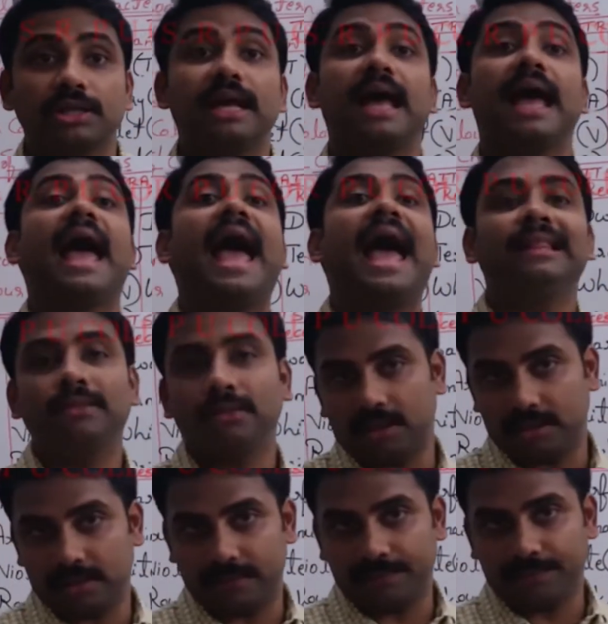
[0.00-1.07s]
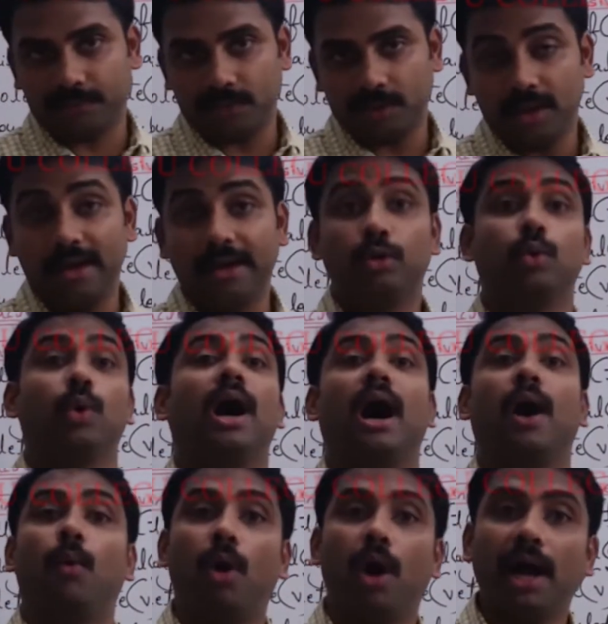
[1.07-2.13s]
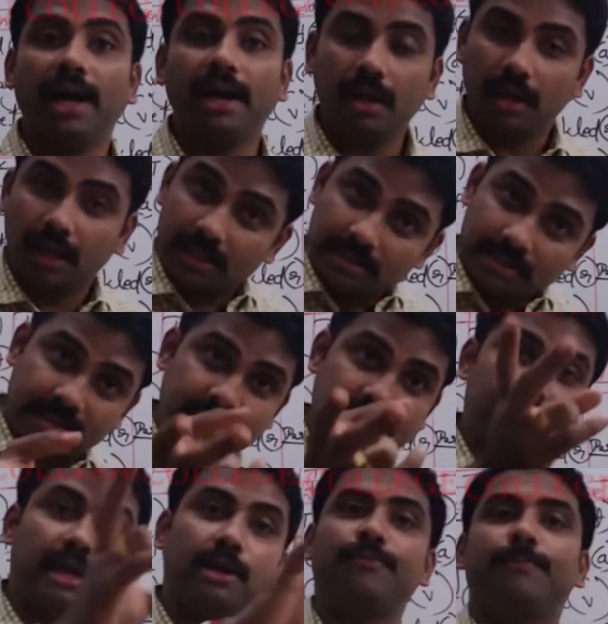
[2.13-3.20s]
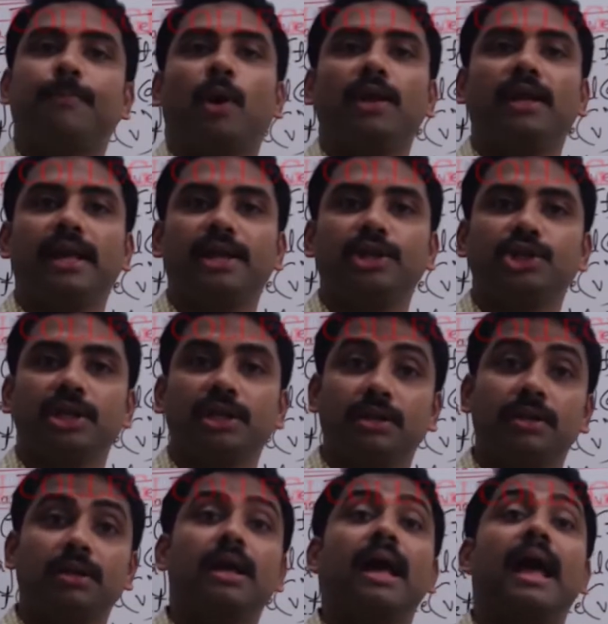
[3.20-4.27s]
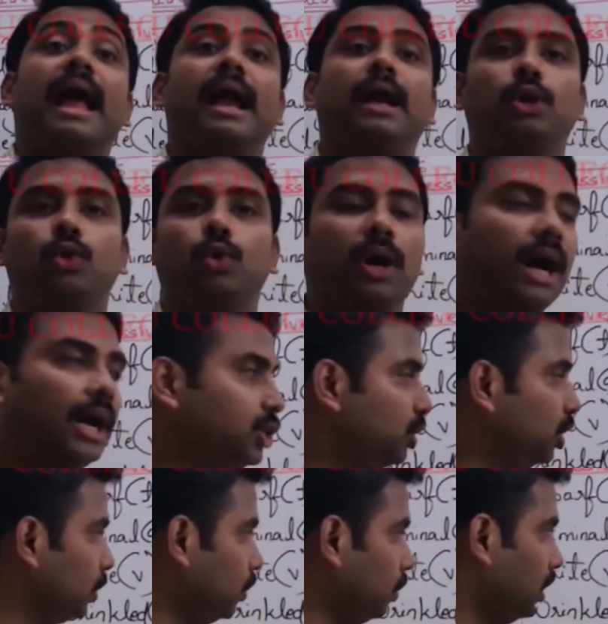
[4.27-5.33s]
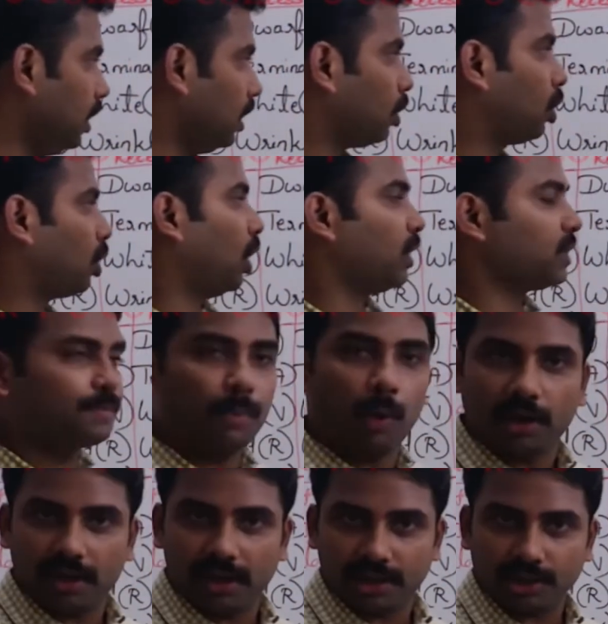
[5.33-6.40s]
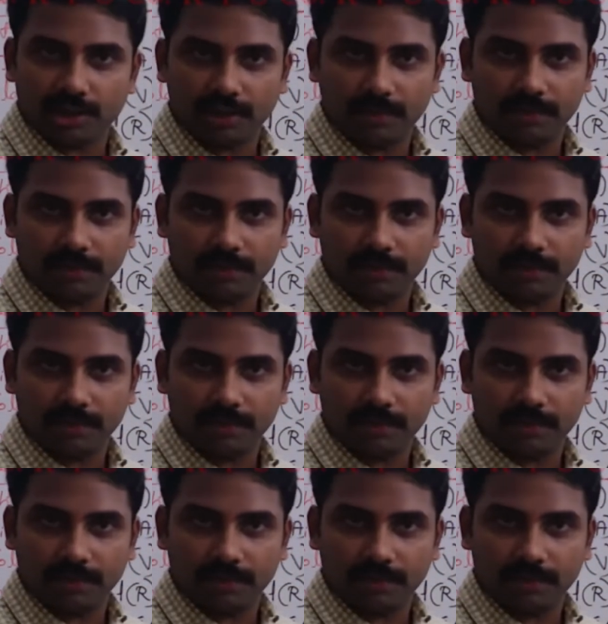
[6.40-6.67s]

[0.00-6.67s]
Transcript: Anther, to avoid self pollination and to achieve cross pollination.